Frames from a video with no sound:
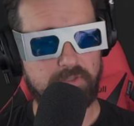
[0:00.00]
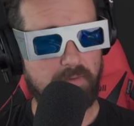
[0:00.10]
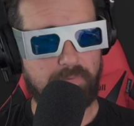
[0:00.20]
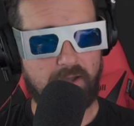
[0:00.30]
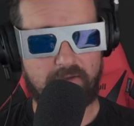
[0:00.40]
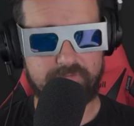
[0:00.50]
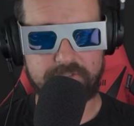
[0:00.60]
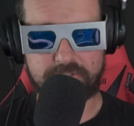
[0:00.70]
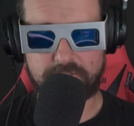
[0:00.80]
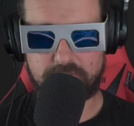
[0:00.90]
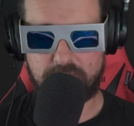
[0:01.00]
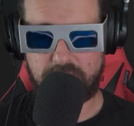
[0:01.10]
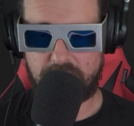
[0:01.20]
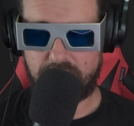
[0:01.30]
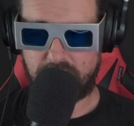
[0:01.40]
the Apophis,
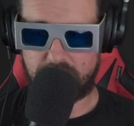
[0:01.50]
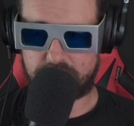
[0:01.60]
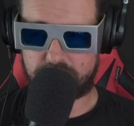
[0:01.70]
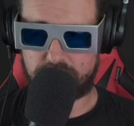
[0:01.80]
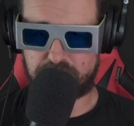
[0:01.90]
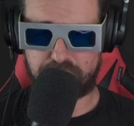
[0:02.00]
it's